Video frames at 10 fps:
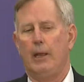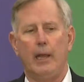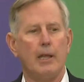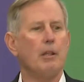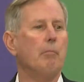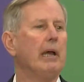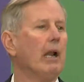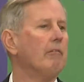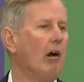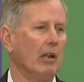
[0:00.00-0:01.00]
in the
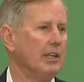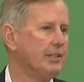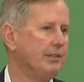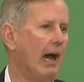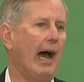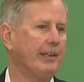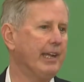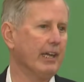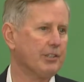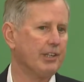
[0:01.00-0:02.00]
middle of all this
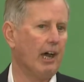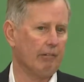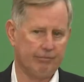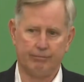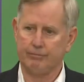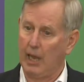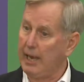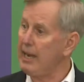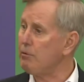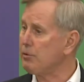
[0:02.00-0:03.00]
high-tech stuff.
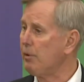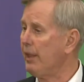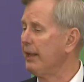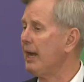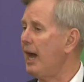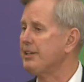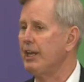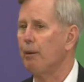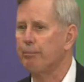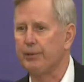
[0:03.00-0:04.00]
And he was one of the guys
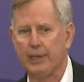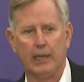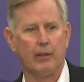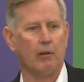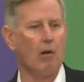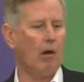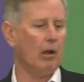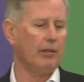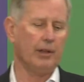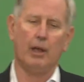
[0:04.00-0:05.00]
that helped put together
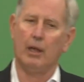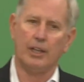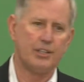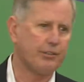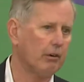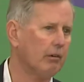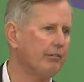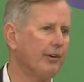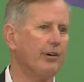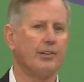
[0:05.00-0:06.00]
all of the
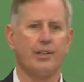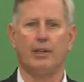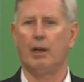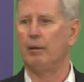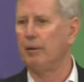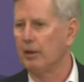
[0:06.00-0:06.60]
servers and the